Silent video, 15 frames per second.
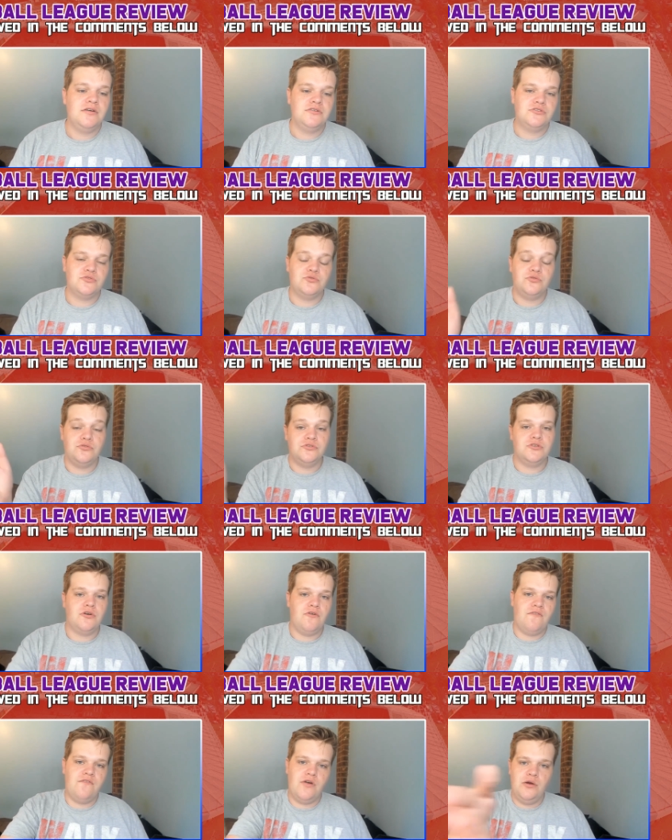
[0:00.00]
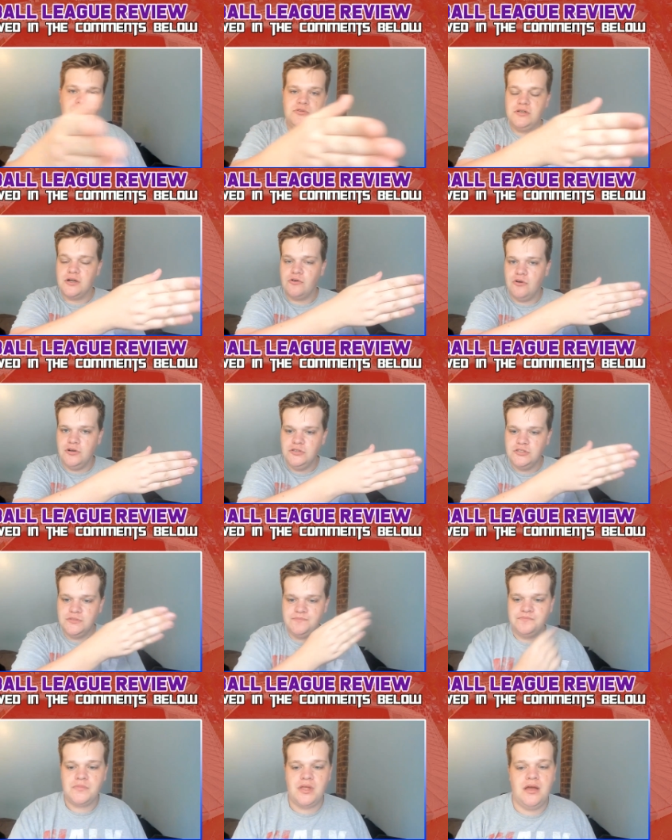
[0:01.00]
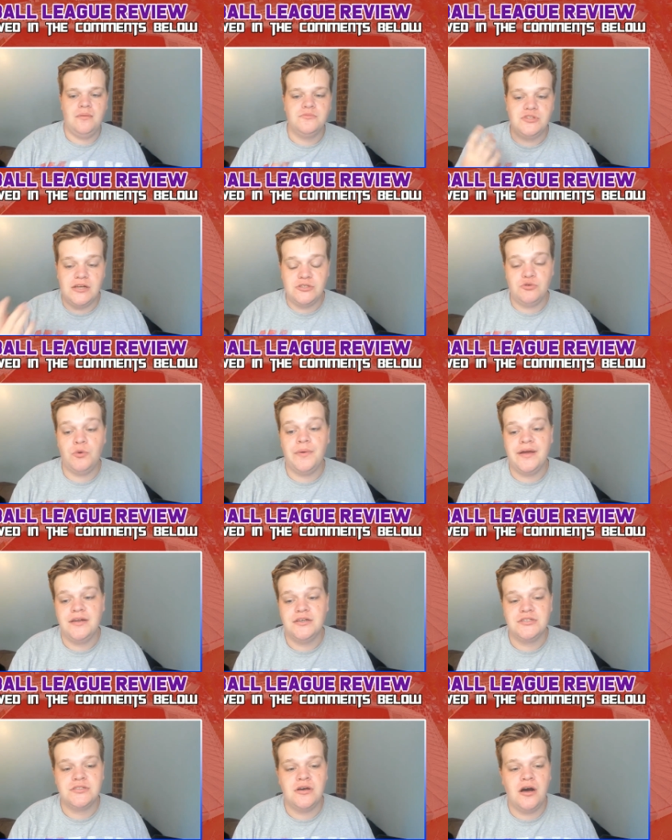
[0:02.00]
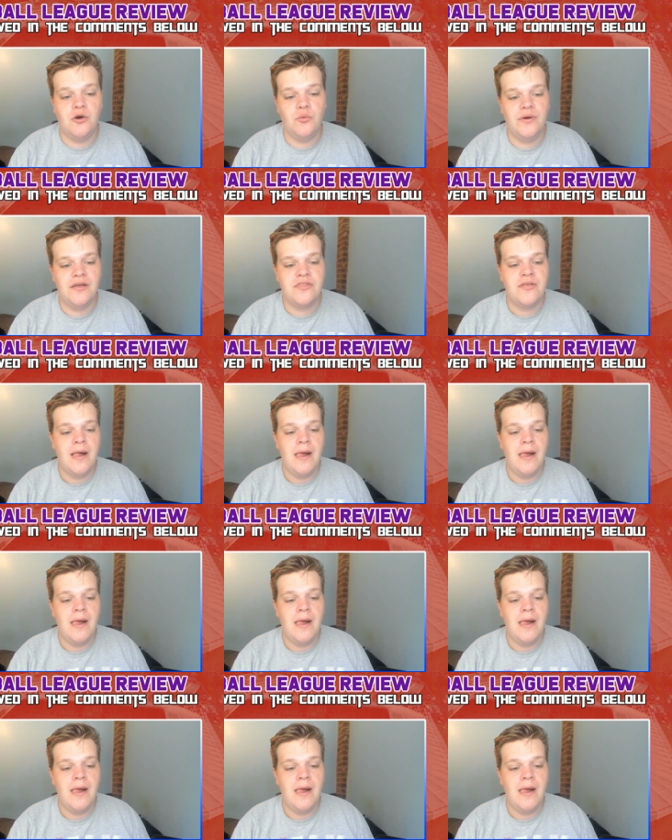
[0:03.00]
scores floating across. So that's what we're going to start with.